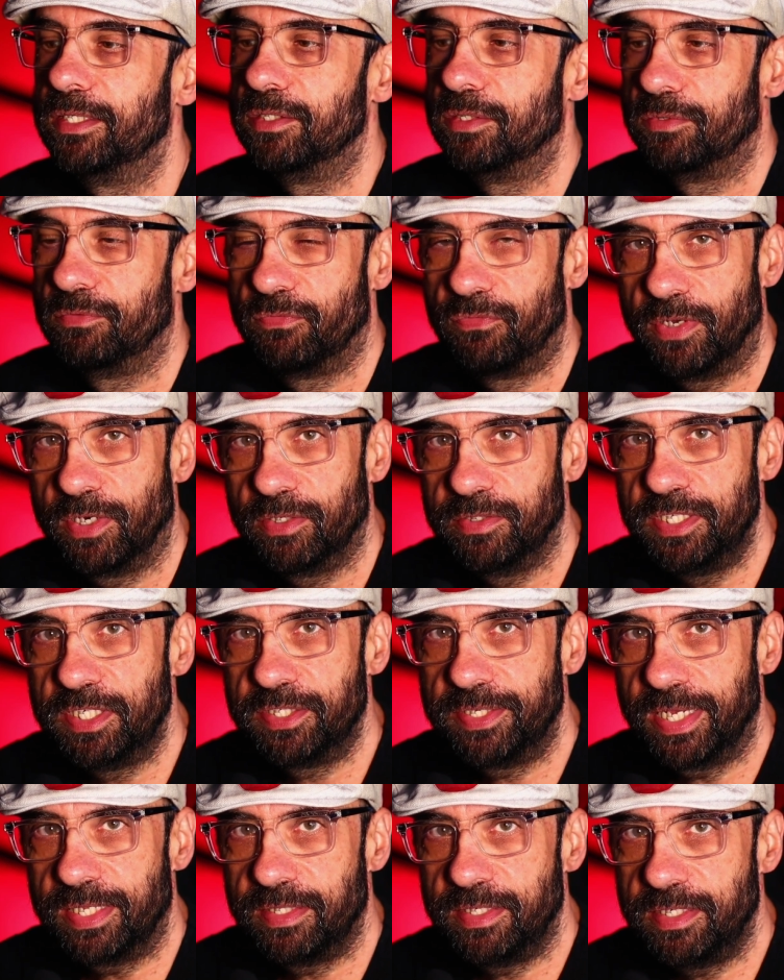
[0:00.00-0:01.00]
follow these,
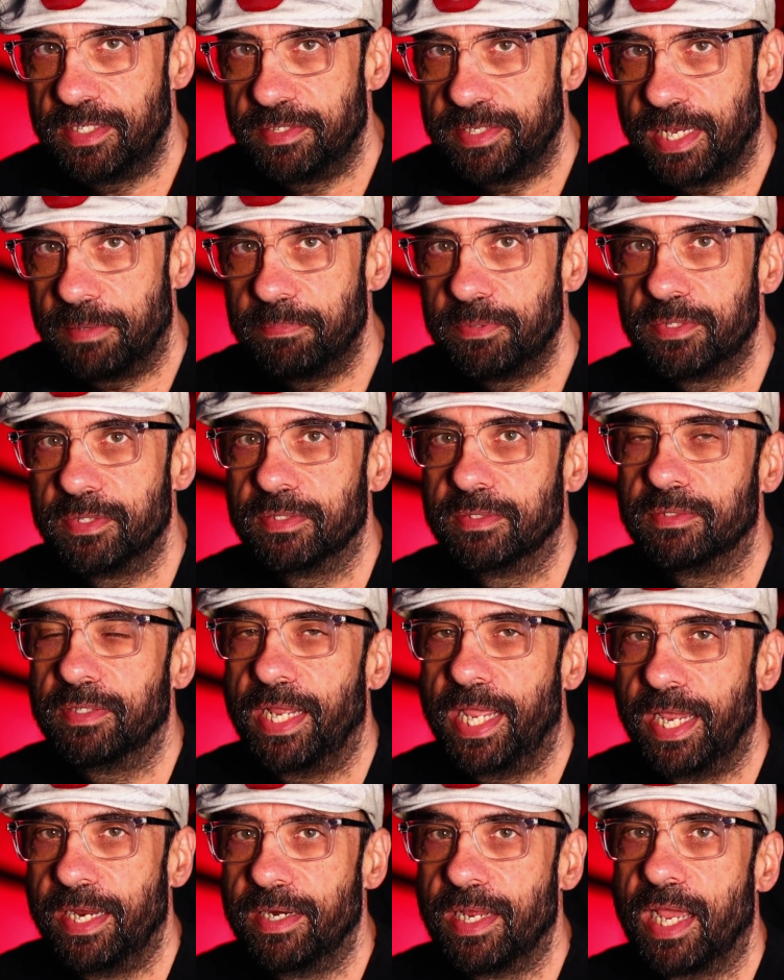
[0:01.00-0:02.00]
these steps
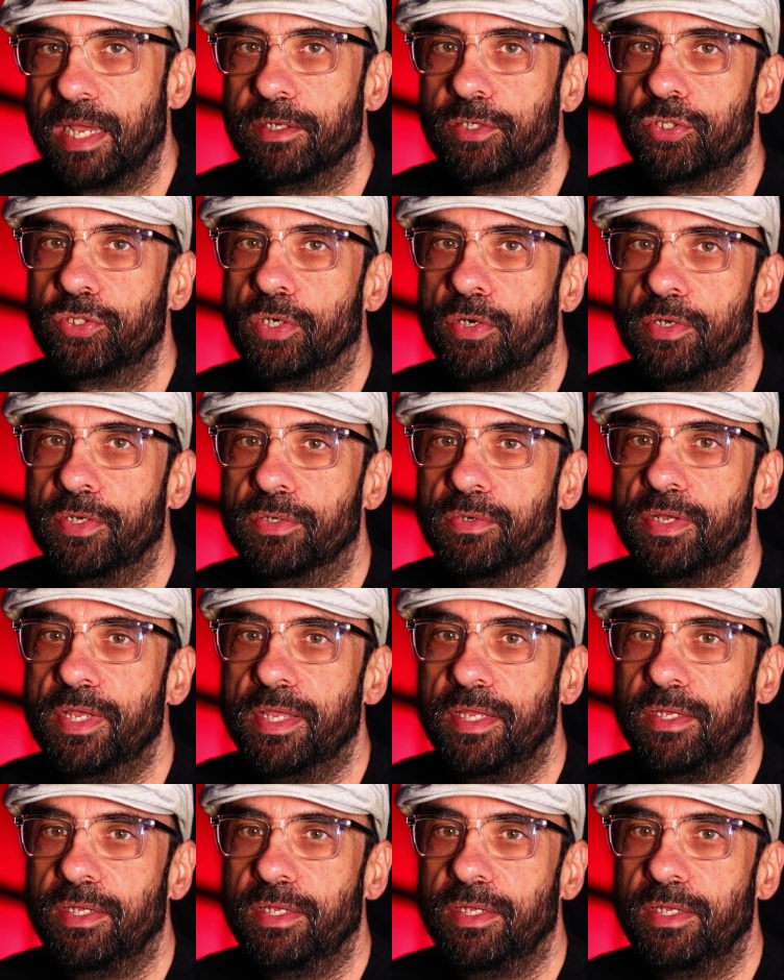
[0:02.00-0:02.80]
and I assure you,